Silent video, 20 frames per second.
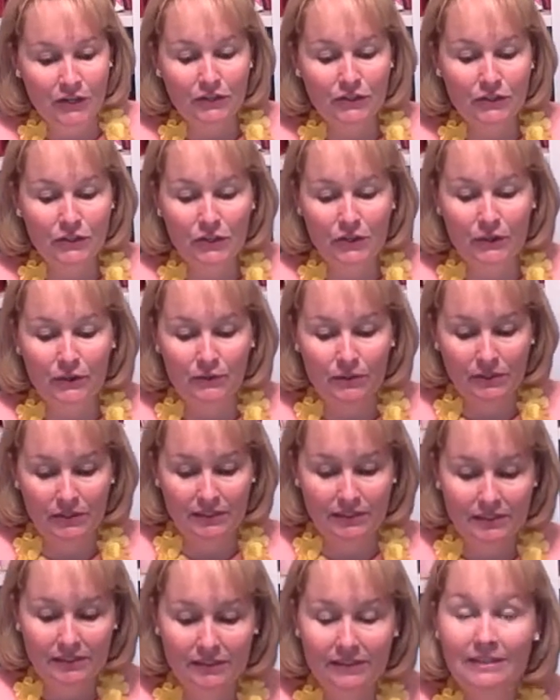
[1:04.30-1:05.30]
So,
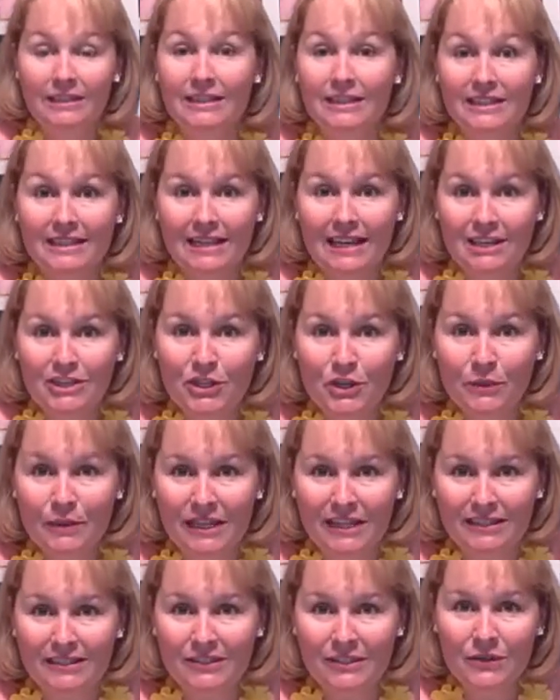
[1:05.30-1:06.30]
get to
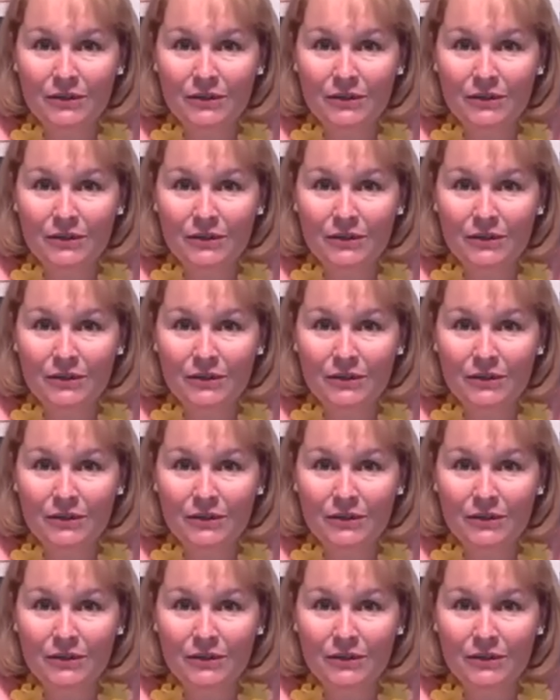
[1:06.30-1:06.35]
it.